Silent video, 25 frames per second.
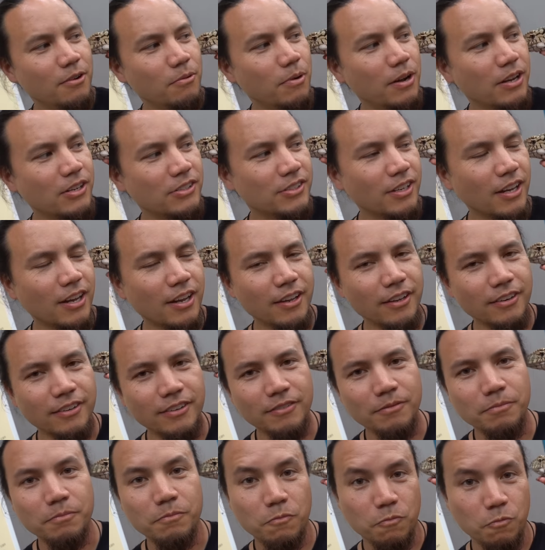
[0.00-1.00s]
was
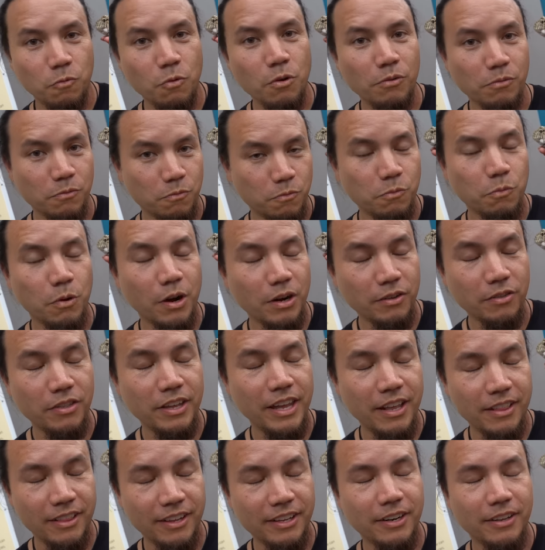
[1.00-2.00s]
one of
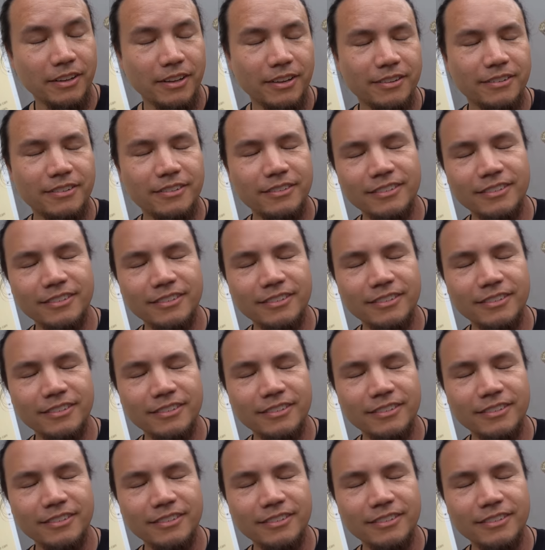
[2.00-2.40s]
the...